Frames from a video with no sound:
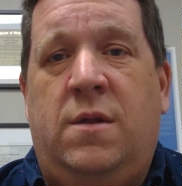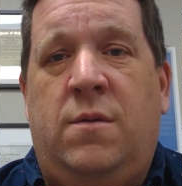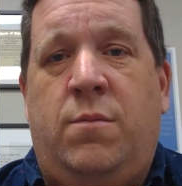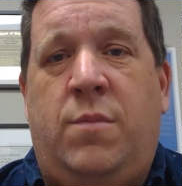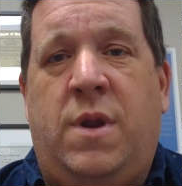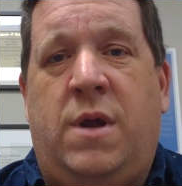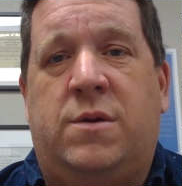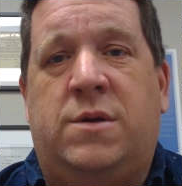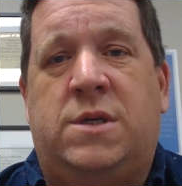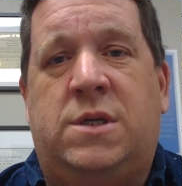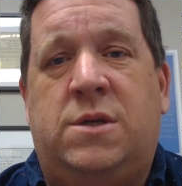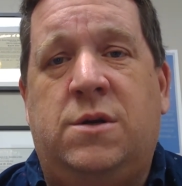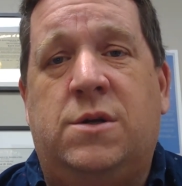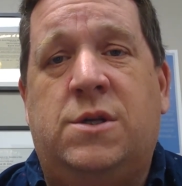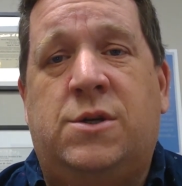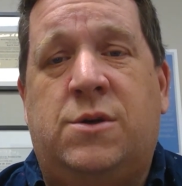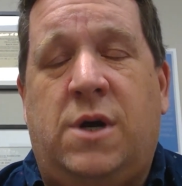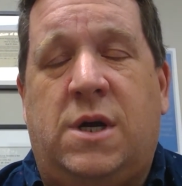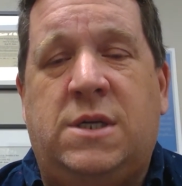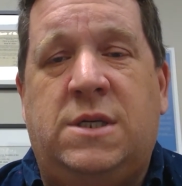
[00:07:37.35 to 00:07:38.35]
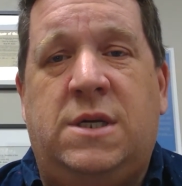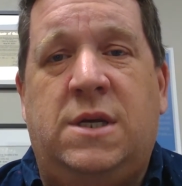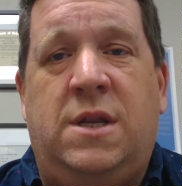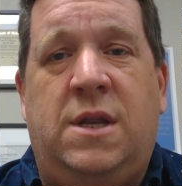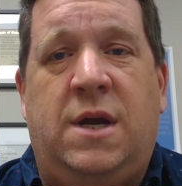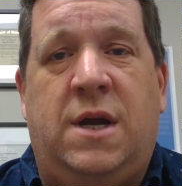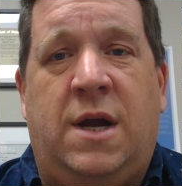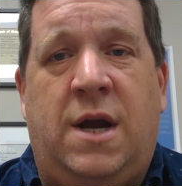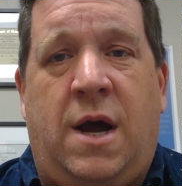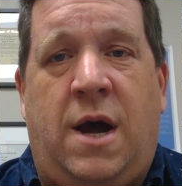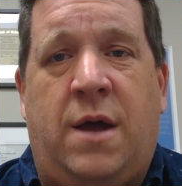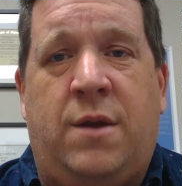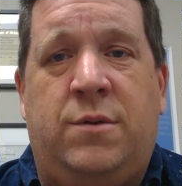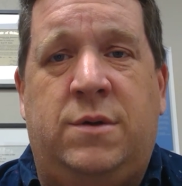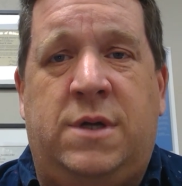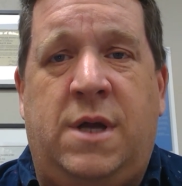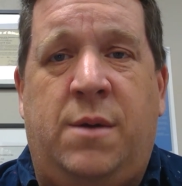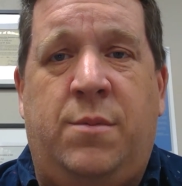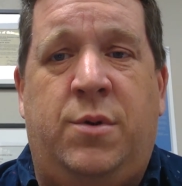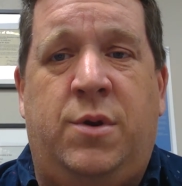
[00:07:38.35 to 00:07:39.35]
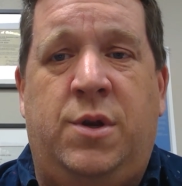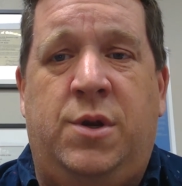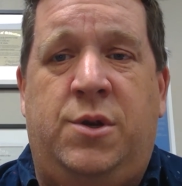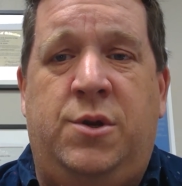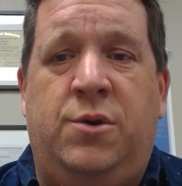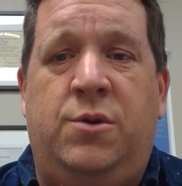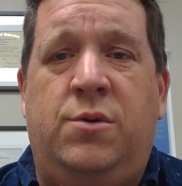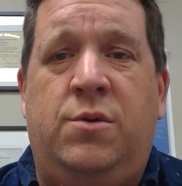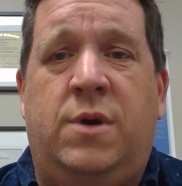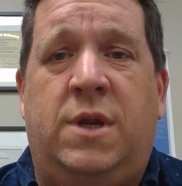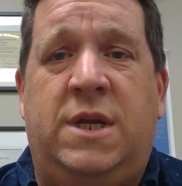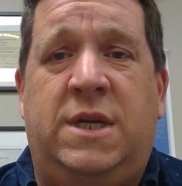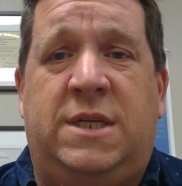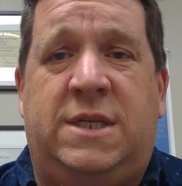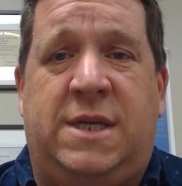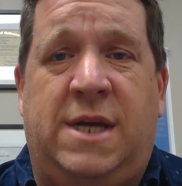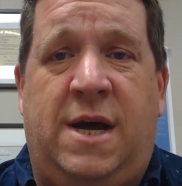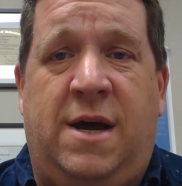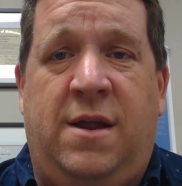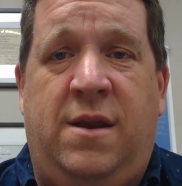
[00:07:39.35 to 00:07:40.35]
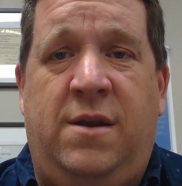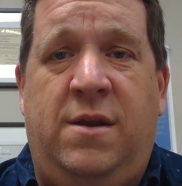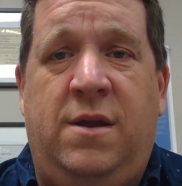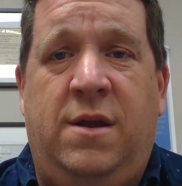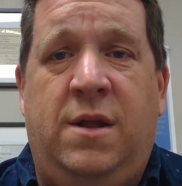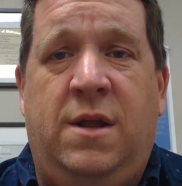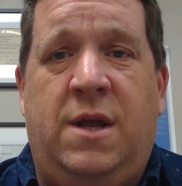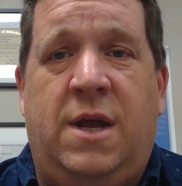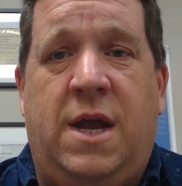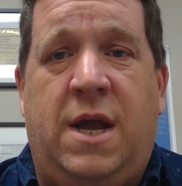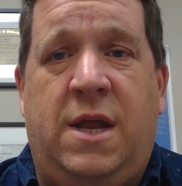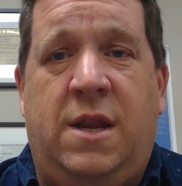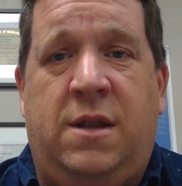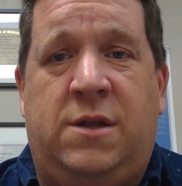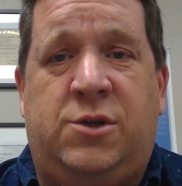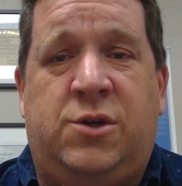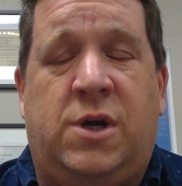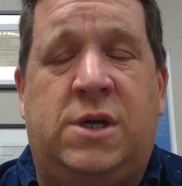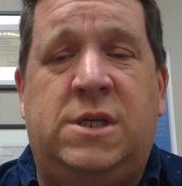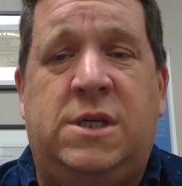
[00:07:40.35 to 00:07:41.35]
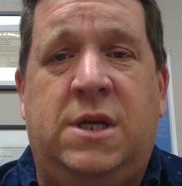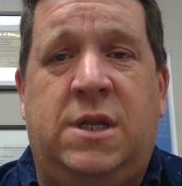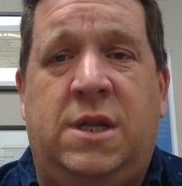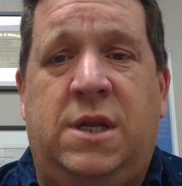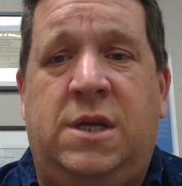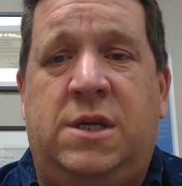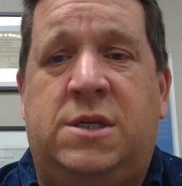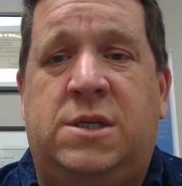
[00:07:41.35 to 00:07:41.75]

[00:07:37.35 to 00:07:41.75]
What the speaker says: but I was still trusting that God was able to do what he said, and trusting that